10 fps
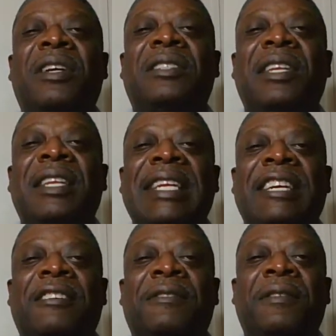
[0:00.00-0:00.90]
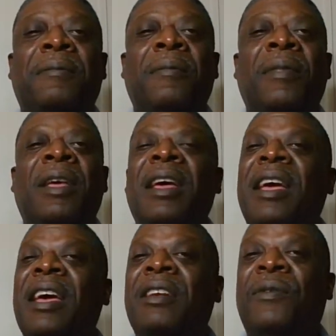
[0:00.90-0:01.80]
us to live
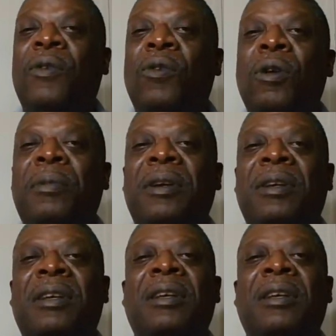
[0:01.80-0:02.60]
informed,